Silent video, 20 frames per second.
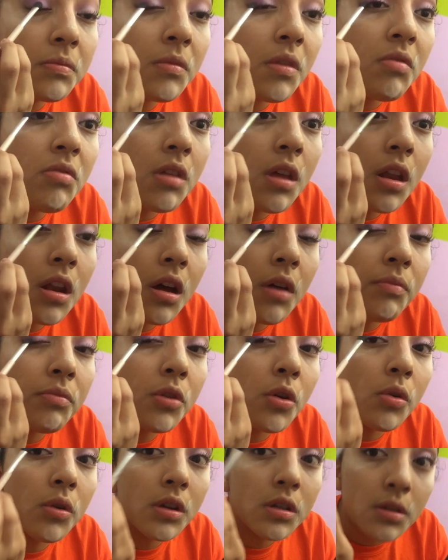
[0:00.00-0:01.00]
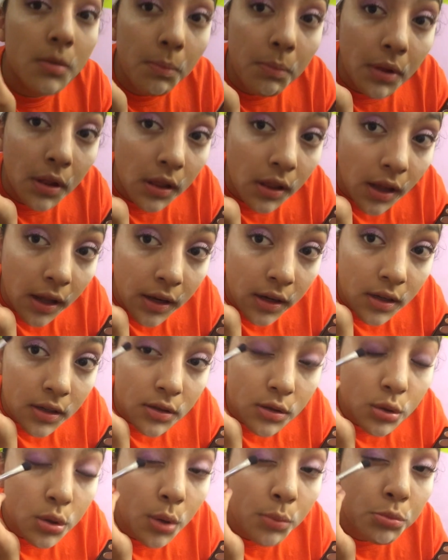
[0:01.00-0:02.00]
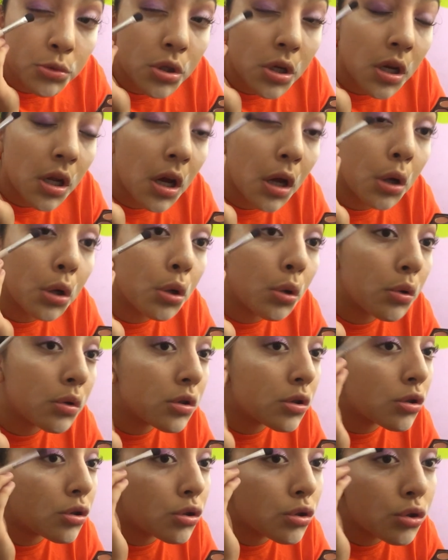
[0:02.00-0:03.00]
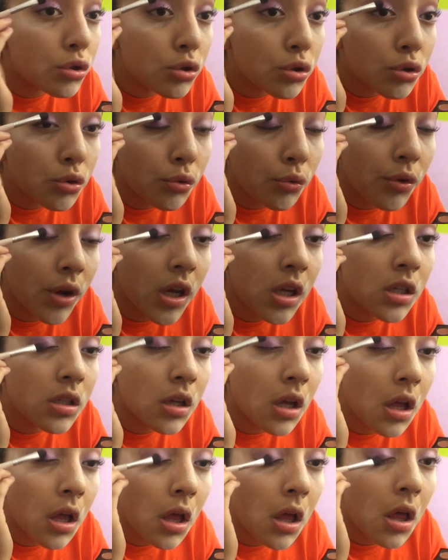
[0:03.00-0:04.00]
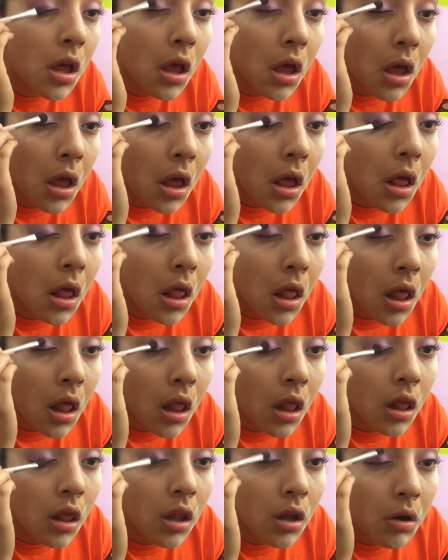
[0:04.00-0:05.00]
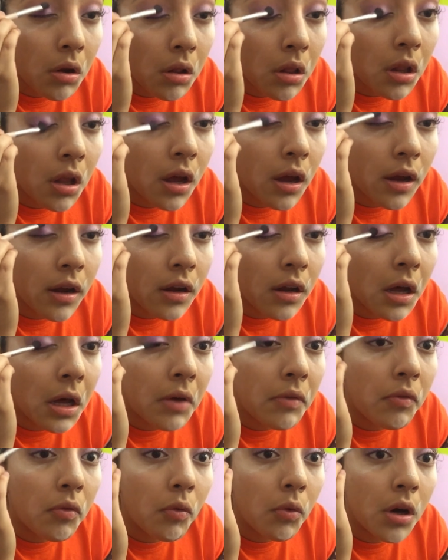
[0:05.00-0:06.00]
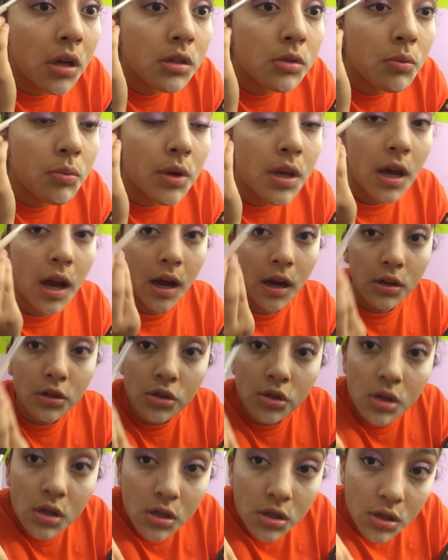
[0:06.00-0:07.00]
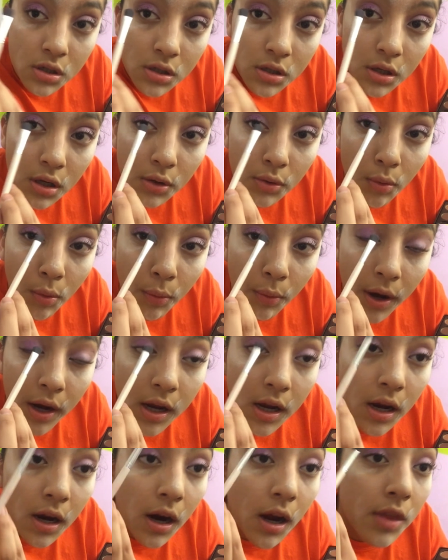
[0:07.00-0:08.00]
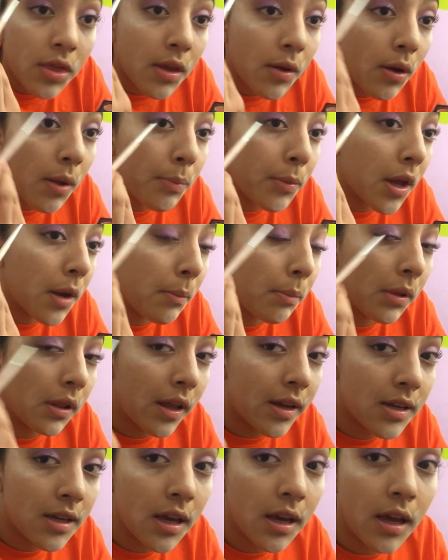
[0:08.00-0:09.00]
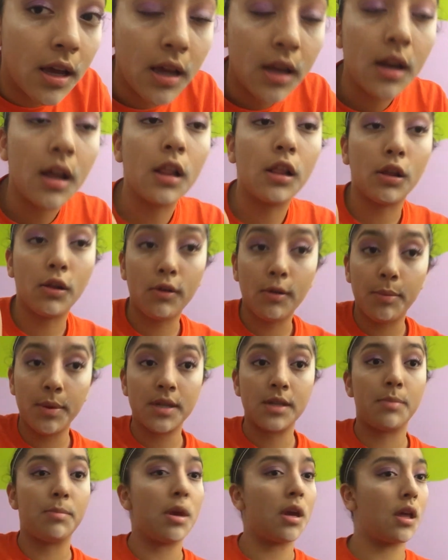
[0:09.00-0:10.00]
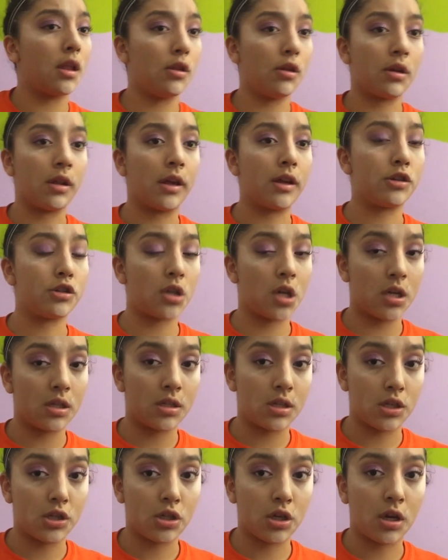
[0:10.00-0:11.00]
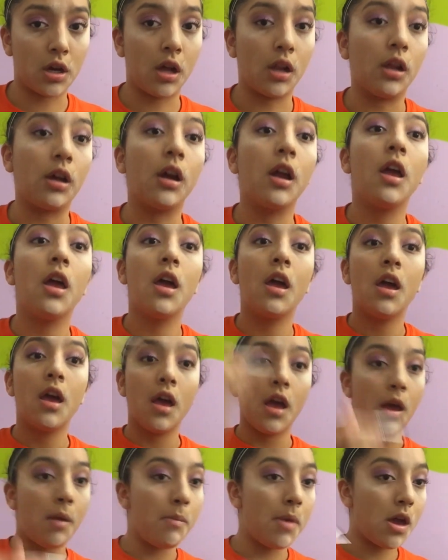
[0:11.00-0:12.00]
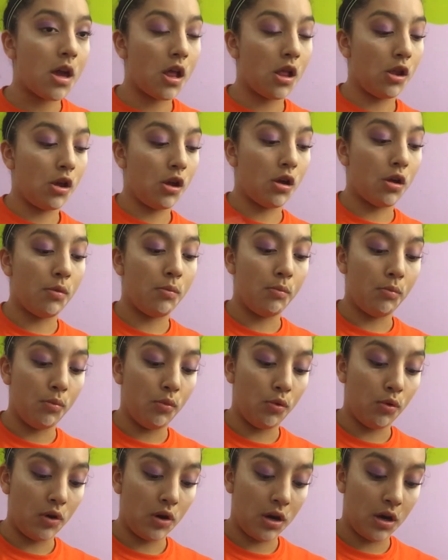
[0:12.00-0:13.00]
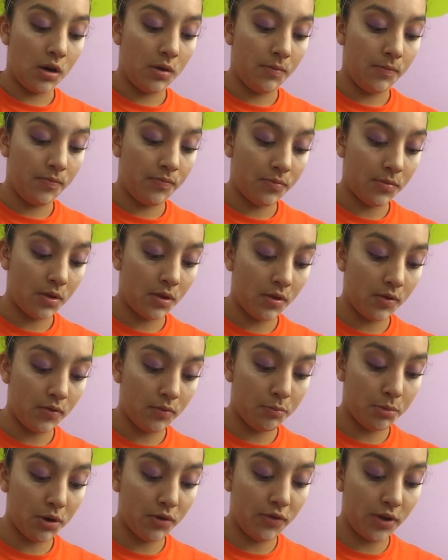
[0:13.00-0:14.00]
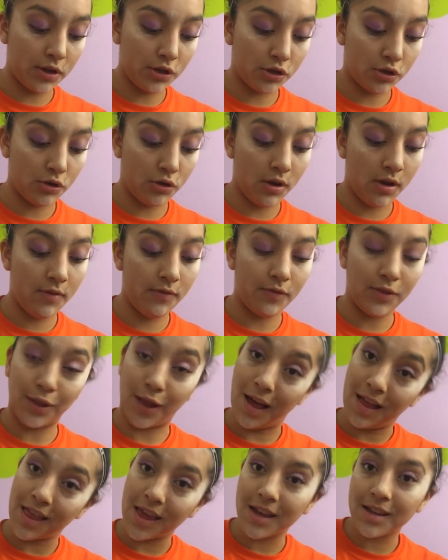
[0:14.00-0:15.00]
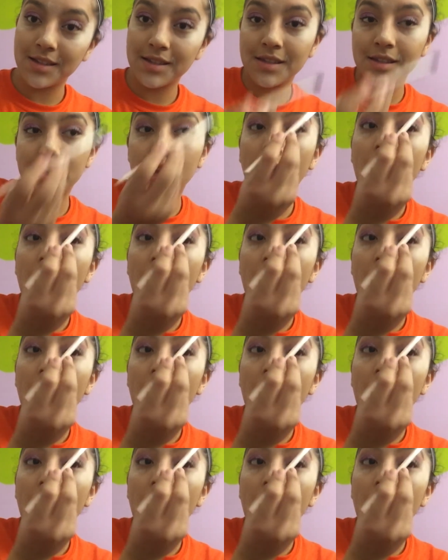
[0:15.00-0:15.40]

And then I'm going to blend it. So I'm just going to kind of do a straight little line of what we actually just did right here. And then I'm going to blend it in a little bit to make it look like a transition color and make it look more professional and flawless.